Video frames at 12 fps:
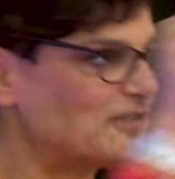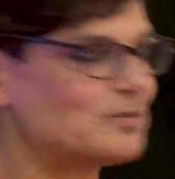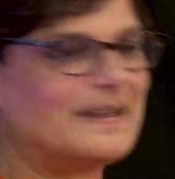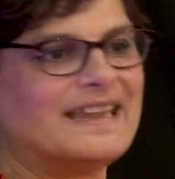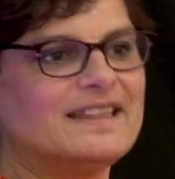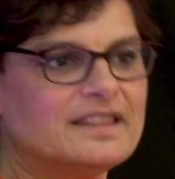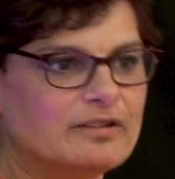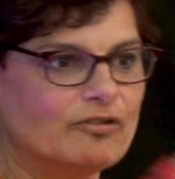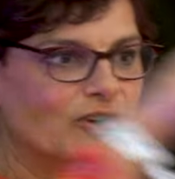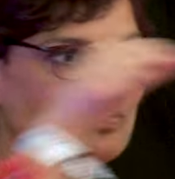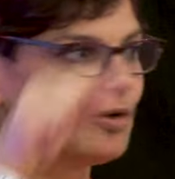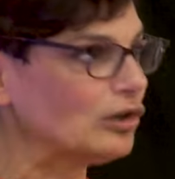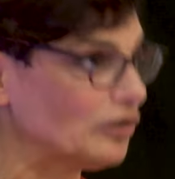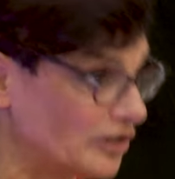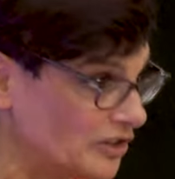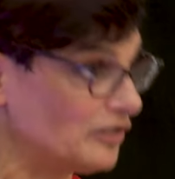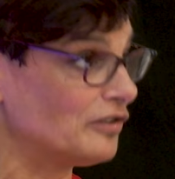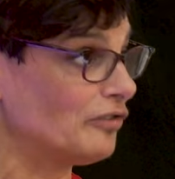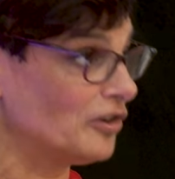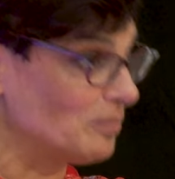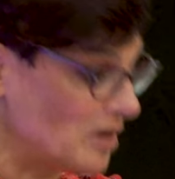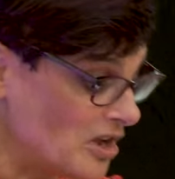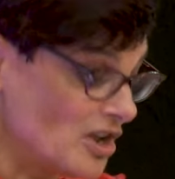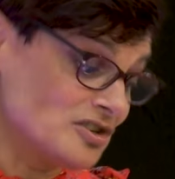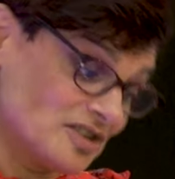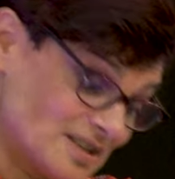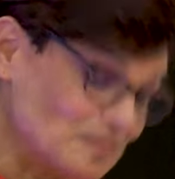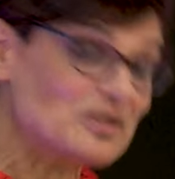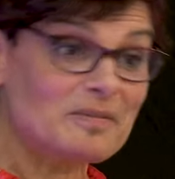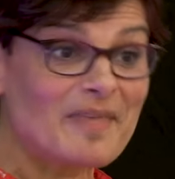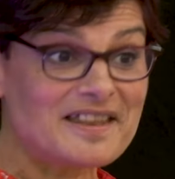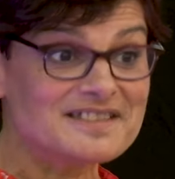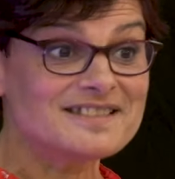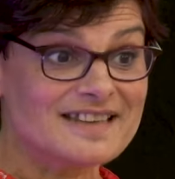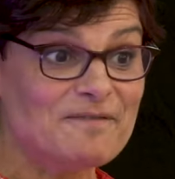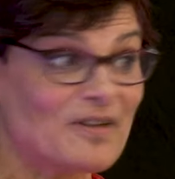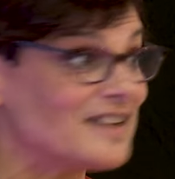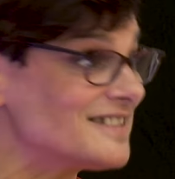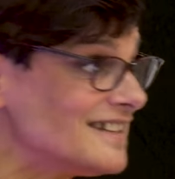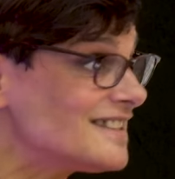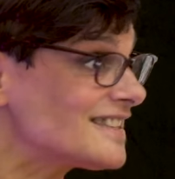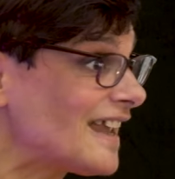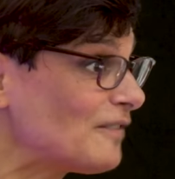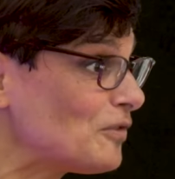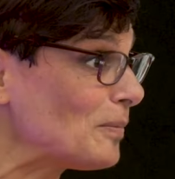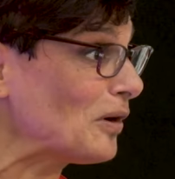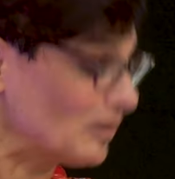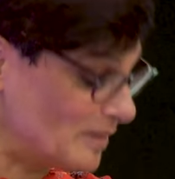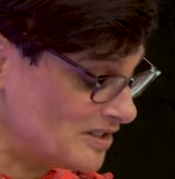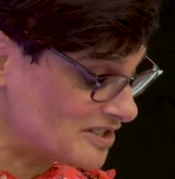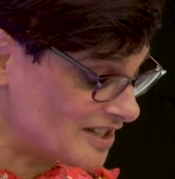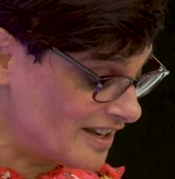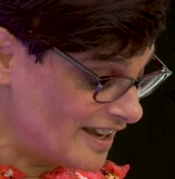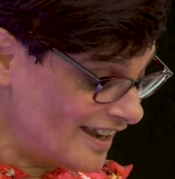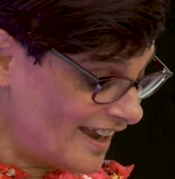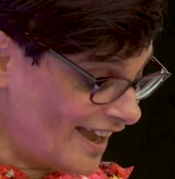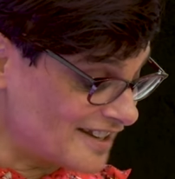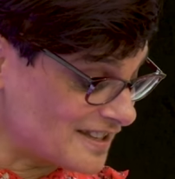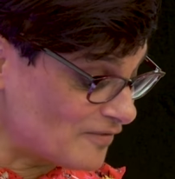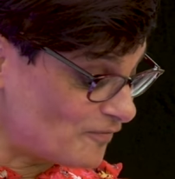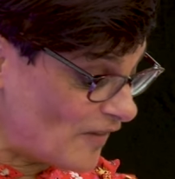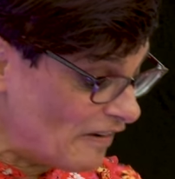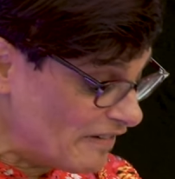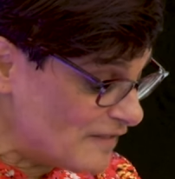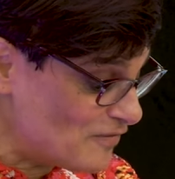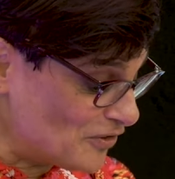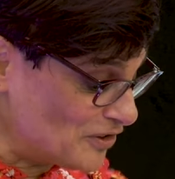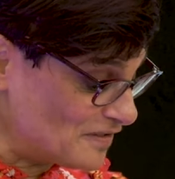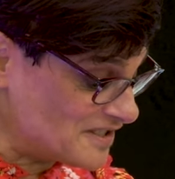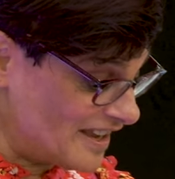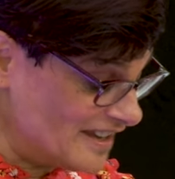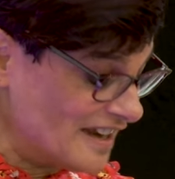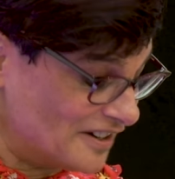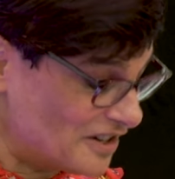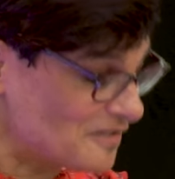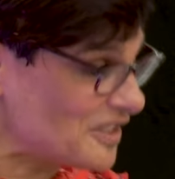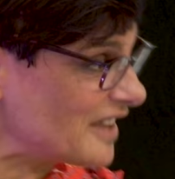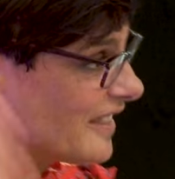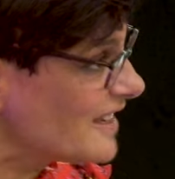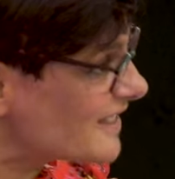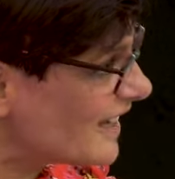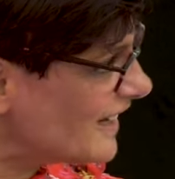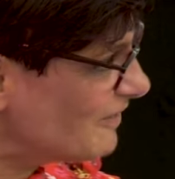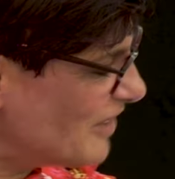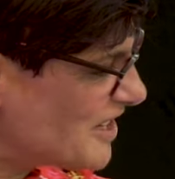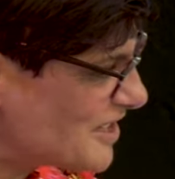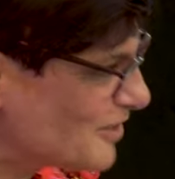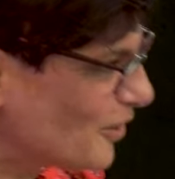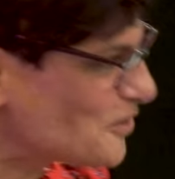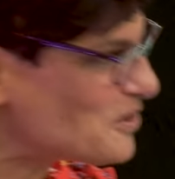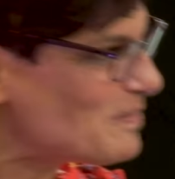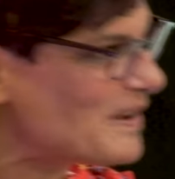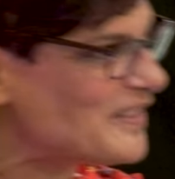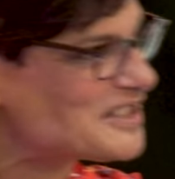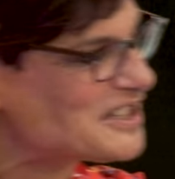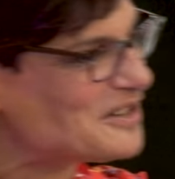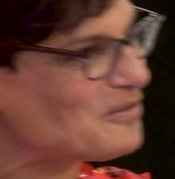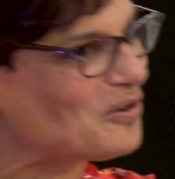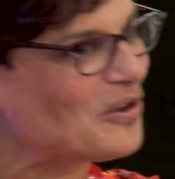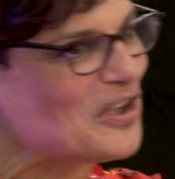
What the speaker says: we have to be in the room, not looking at the room. So some of them then, in fact, did stand for Parliament. And as I'm very fond of saying, I don't think there's any reason not to admit this to you